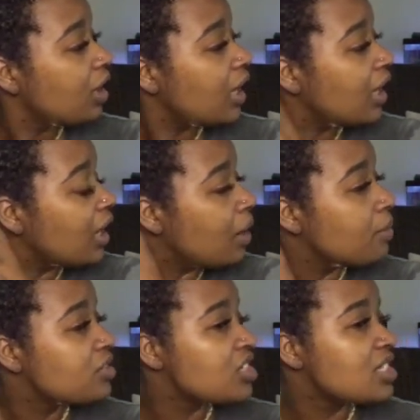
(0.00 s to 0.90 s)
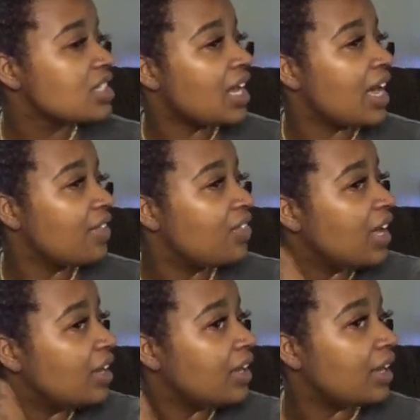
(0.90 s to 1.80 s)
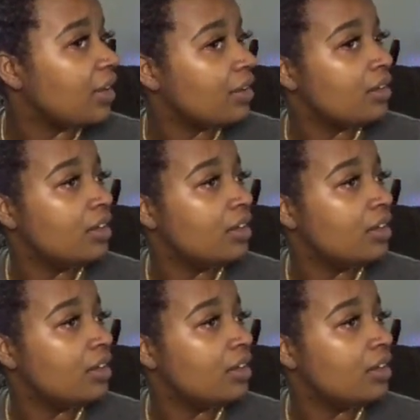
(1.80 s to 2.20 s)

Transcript: and I'll just slide that down.